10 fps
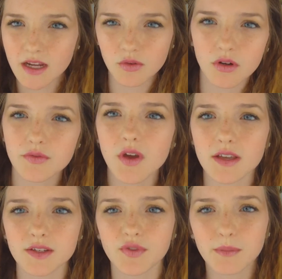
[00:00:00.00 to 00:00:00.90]
I don't know if you
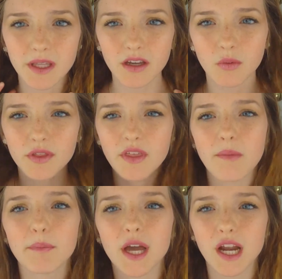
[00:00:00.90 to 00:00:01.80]
guys are familiar with
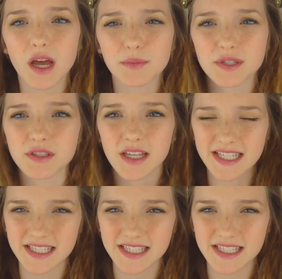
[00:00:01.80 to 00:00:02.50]
them, but there's a lot of